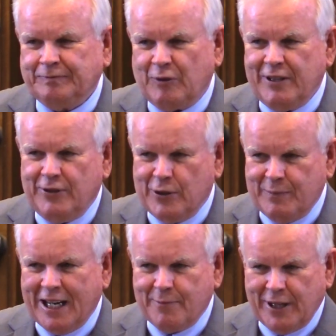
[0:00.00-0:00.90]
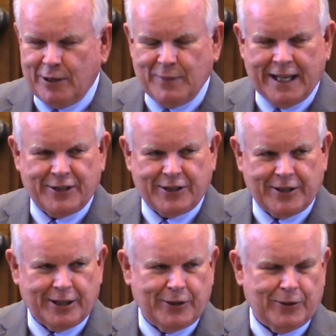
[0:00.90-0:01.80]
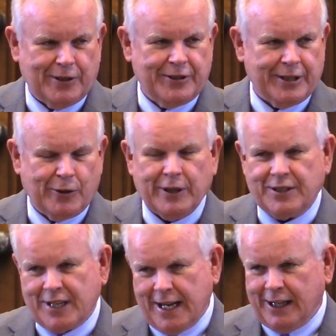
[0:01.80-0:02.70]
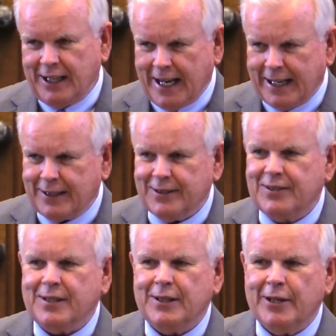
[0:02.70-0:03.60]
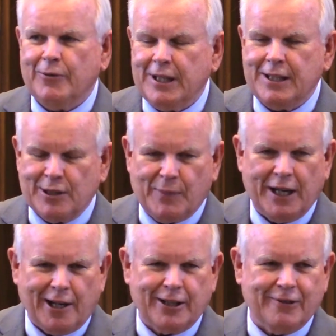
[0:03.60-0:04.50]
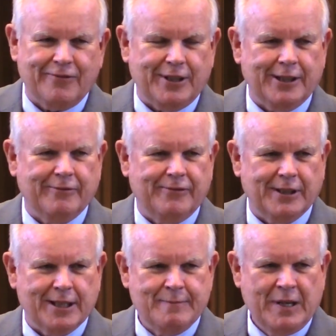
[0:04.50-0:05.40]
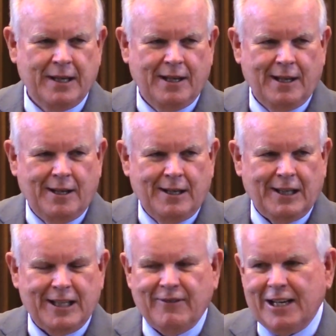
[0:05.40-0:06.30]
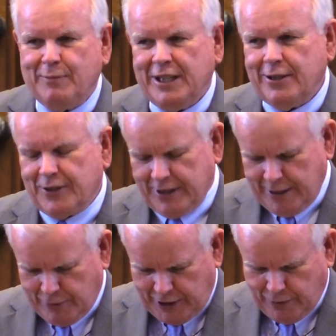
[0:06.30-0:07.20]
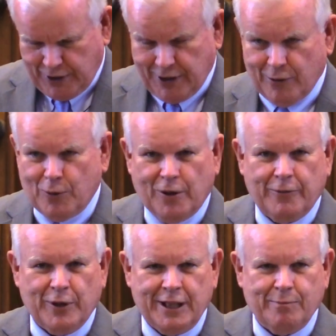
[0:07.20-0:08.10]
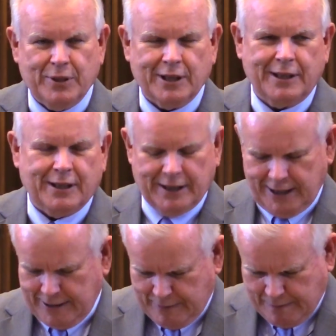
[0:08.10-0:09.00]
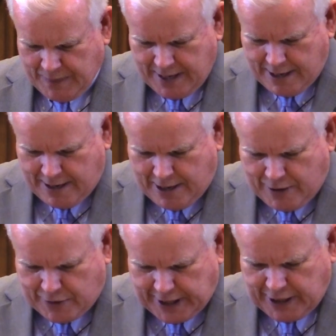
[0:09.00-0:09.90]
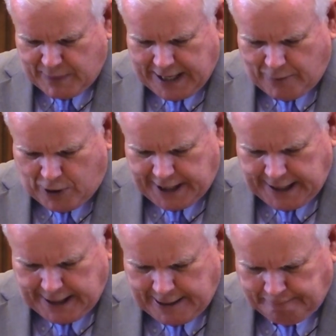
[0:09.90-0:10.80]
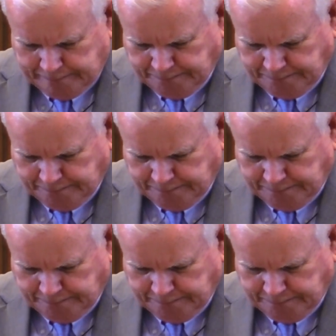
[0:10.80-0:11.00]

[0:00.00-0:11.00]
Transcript: Reviewing Mountain Meadow Massacre, of course, and Quicksand and Cactus, and then reading the biography of Levi Peterson, which was an award-winning book written about Juanita.